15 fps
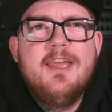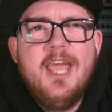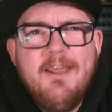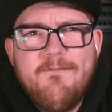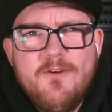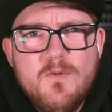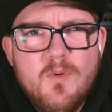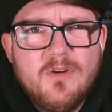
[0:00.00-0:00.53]

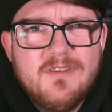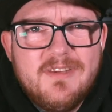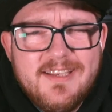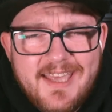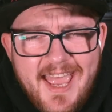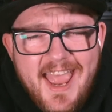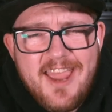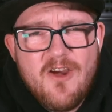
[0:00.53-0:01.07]
If you want to
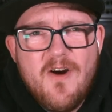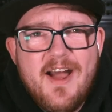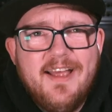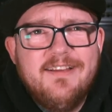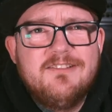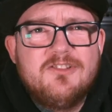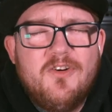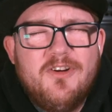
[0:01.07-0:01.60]
get your
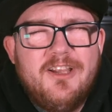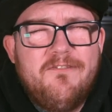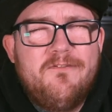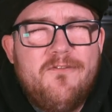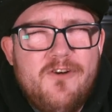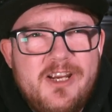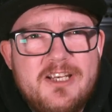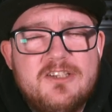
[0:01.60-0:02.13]
hands on a
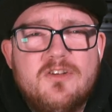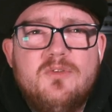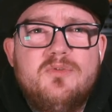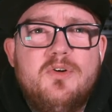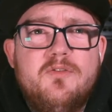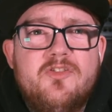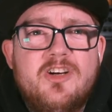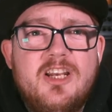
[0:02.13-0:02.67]
free Soul
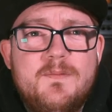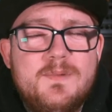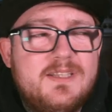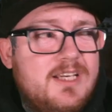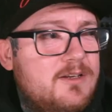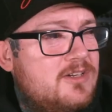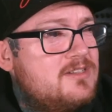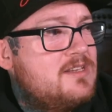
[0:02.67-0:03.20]
Nova
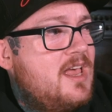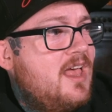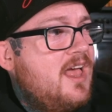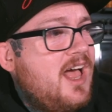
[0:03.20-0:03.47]
Unlimited, because